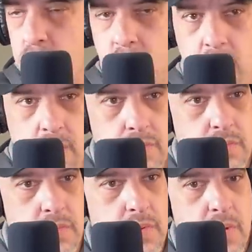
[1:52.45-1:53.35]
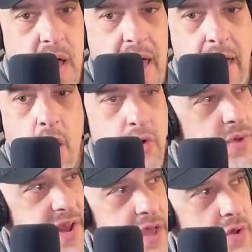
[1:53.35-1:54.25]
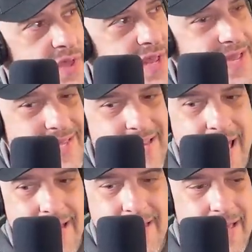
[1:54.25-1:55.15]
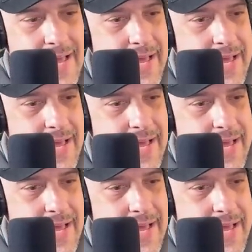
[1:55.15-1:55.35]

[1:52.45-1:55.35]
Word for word: uh Radio. It's not